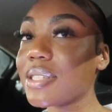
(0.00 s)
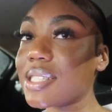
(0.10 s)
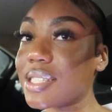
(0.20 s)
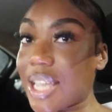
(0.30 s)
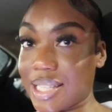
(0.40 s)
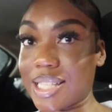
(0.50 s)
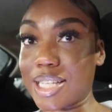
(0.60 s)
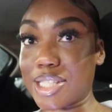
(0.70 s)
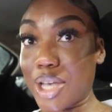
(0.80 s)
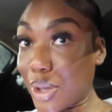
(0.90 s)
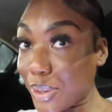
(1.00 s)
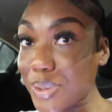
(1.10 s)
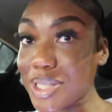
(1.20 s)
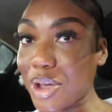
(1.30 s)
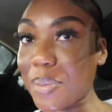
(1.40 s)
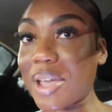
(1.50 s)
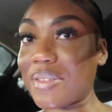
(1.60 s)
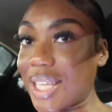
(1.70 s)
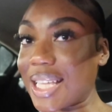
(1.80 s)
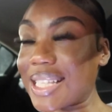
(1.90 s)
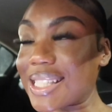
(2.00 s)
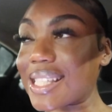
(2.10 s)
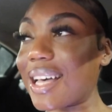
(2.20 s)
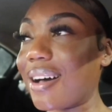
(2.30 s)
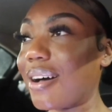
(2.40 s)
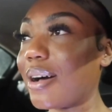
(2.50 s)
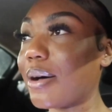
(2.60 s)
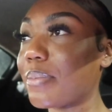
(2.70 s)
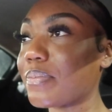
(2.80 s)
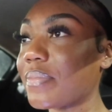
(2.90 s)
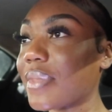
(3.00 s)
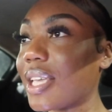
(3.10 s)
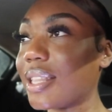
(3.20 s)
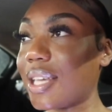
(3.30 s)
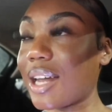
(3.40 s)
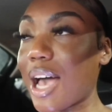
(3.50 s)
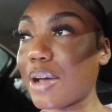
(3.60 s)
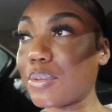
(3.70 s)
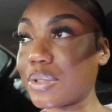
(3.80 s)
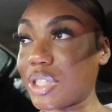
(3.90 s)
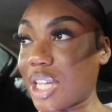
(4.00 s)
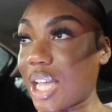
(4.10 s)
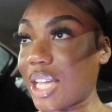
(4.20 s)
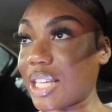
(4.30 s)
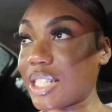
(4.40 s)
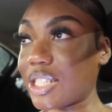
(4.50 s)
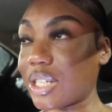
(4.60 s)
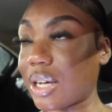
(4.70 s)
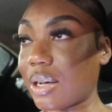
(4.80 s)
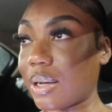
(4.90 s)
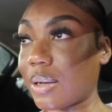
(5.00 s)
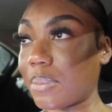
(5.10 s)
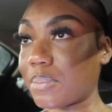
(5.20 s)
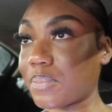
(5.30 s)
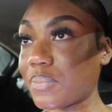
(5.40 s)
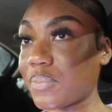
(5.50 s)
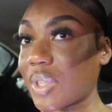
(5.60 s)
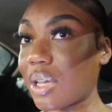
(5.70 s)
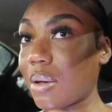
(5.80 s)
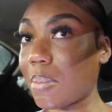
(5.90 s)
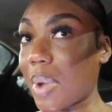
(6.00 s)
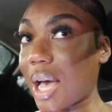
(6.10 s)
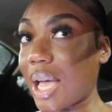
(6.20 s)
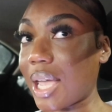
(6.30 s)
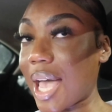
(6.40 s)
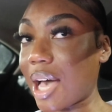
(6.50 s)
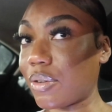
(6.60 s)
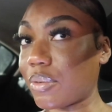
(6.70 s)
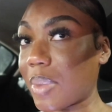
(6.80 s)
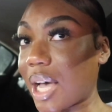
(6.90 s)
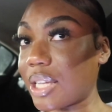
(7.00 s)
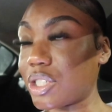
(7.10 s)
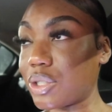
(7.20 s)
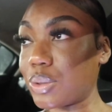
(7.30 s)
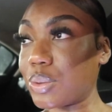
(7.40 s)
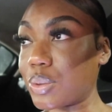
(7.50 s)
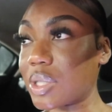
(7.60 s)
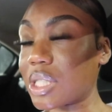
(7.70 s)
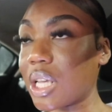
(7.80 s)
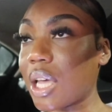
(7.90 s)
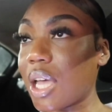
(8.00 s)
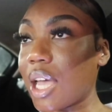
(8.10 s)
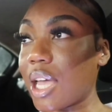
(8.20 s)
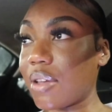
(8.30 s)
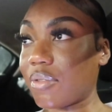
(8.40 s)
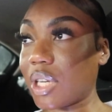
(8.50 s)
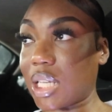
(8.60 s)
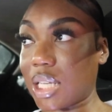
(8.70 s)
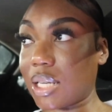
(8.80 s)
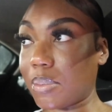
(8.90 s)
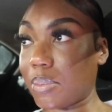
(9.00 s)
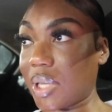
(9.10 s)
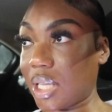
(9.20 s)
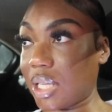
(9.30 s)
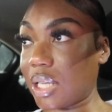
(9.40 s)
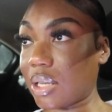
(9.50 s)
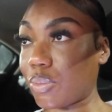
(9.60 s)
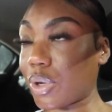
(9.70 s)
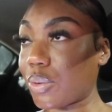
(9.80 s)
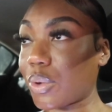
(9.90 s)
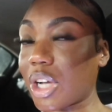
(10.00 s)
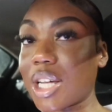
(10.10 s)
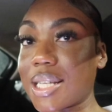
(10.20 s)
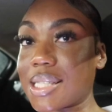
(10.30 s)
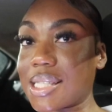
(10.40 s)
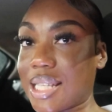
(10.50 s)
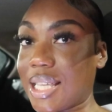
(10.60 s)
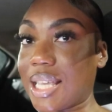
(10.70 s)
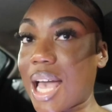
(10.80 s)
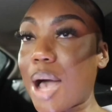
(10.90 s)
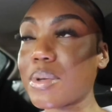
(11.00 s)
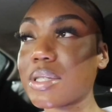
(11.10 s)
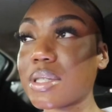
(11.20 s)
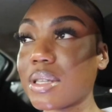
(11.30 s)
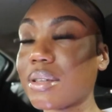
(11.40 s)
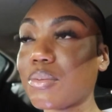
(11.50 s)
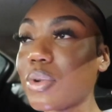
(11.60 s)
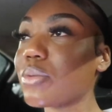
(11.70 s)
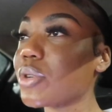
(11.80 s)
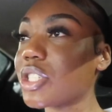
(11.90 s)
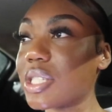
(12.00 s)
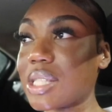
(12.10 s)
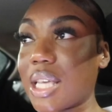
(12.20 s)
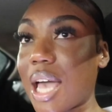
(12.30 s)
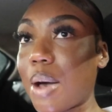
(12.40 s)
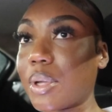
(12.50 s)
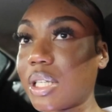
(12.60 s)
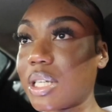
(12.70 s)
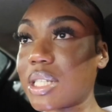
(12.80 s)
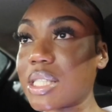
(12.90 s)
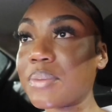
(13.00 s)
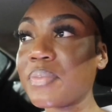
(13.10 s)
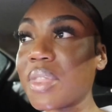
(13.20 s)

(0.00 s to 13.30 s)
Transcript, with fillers: stay 10 toes on my feet um and then i will change um my out my shoes if need be. What we're gonna see, I was, we'll, we'll just see how it looks.